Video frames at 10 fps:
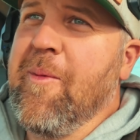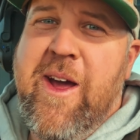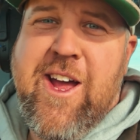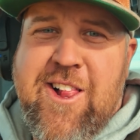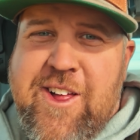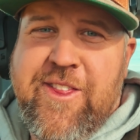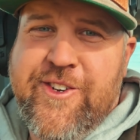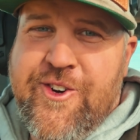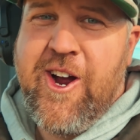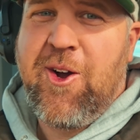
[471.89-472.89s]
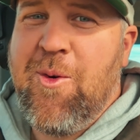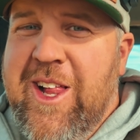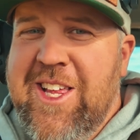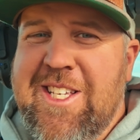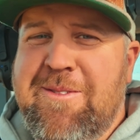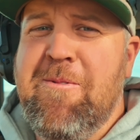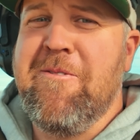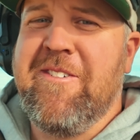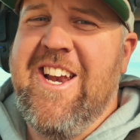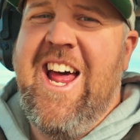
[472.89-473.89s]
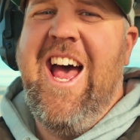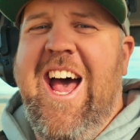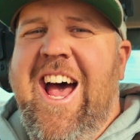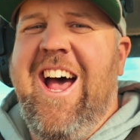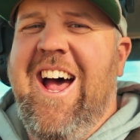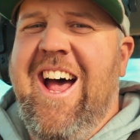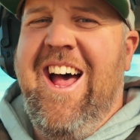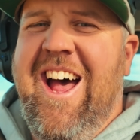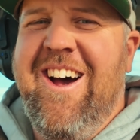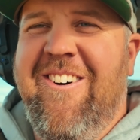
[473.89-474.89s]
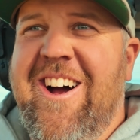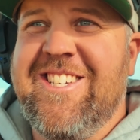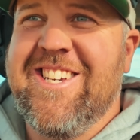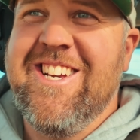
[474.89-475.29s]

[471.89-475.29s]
a bale on the truck while he's moving. Watch